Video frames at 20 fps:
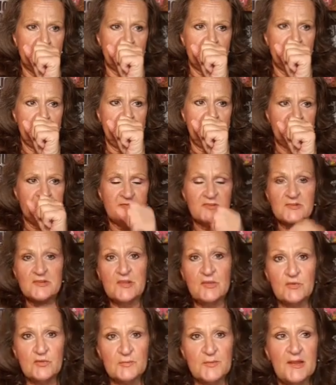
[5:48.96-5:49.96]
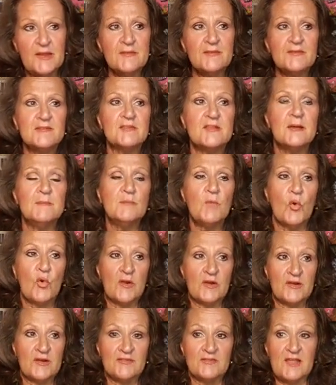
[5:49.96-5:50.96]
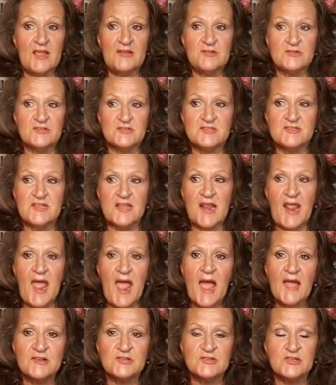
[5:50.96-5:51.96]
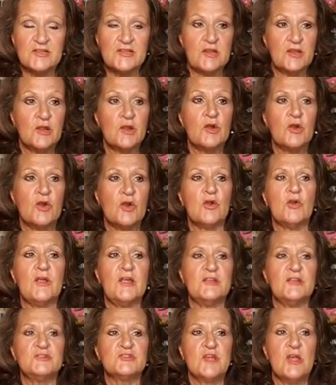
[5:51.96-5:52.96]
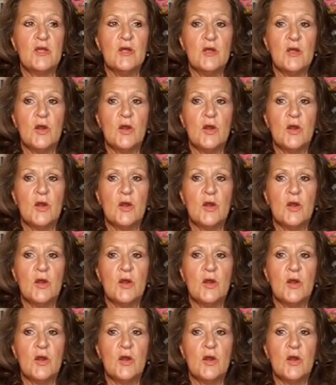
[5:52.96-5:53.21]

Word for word: excuse me, some organizations that actually encourage